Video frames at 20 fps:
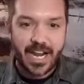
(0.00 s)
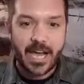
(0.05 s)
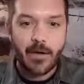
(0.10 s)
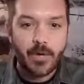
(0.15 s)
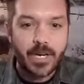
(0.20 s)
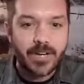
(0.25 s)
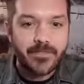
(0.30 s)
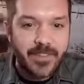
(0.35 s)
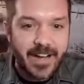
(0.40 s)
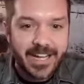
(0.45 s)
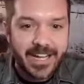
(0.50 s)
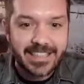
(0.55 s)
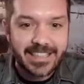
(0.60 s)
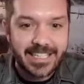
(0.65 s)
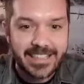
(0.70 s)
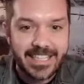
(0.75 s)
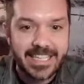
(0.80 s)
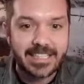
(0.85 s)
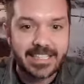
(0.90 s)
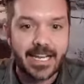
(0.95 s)
I want to find
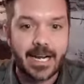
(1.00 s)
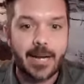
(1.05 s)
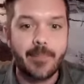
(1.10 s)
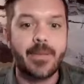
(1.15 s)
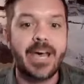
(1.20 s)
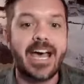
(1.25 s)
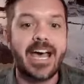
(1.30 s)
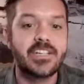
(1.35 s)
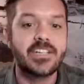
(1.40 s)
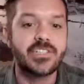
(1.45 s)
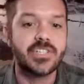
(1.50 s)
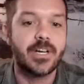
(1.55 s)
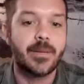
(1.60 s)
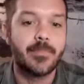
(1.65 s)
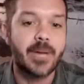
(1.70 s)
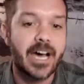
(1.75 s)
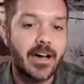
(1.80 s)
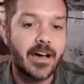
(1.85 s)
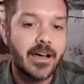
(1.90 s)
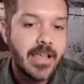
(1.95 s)
the thing that I'm passionate
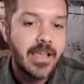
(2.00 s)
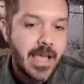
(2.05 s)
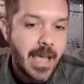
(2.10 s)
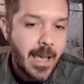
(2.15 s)
about.